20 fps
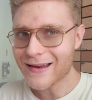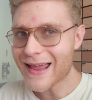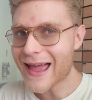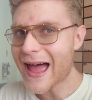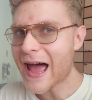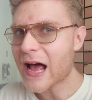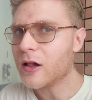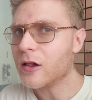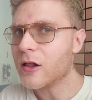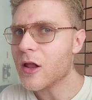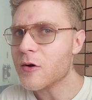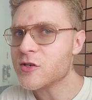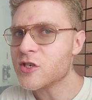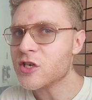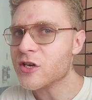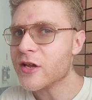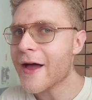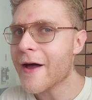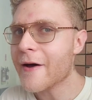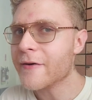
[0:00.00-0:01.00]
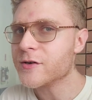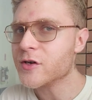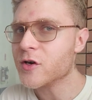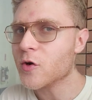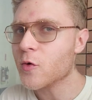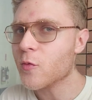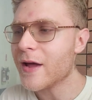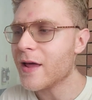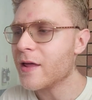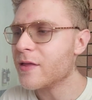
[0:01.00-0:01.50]
Yeah, close
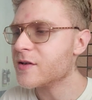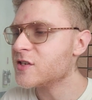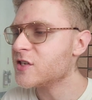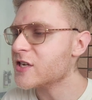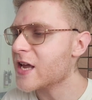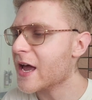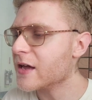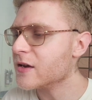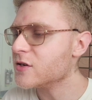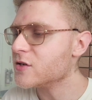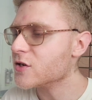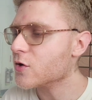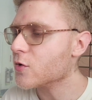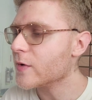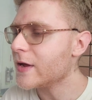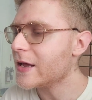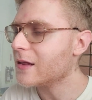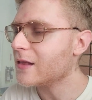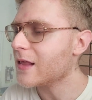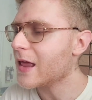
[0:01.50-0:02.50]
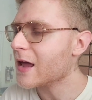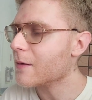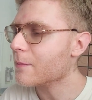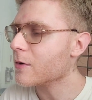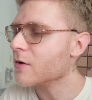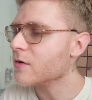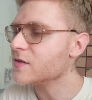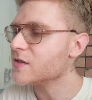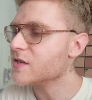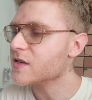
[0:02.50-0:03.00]
encounter with second degree leg
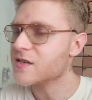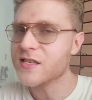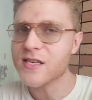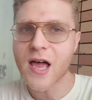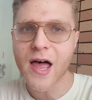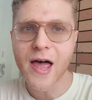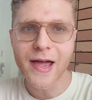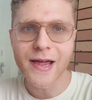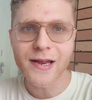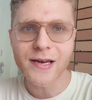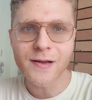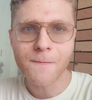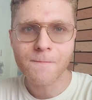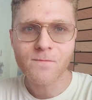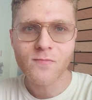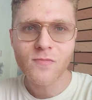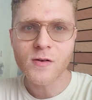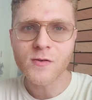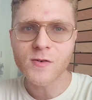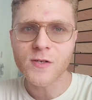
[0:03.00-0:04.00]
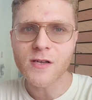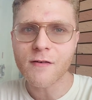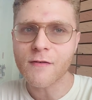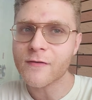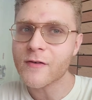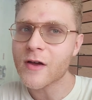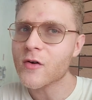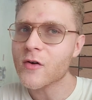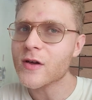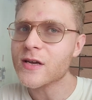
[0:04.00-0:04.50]
burns aside, it was a
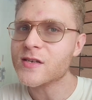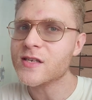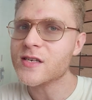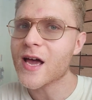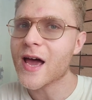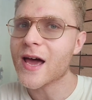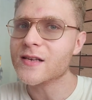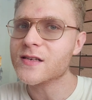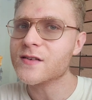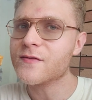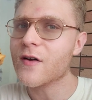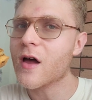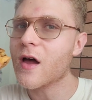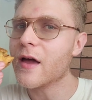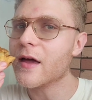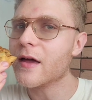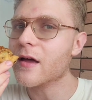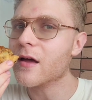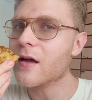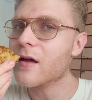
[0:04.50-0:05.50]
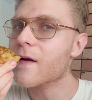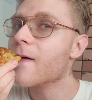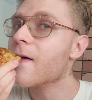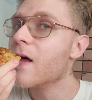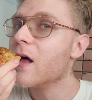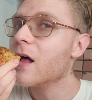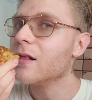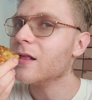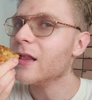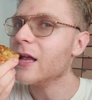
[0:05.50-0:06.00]
very satisfying
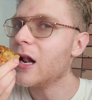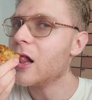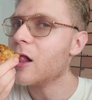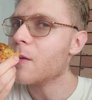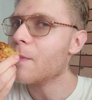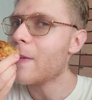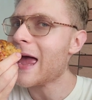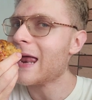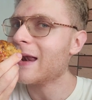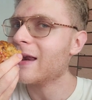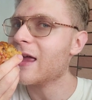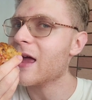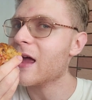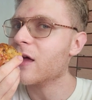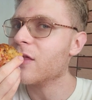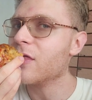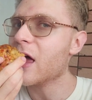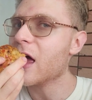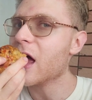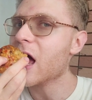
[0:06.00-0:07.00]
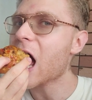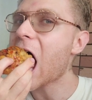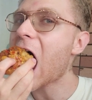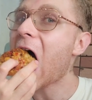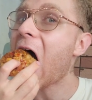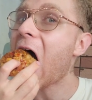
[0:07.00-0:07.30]
little pancake thing.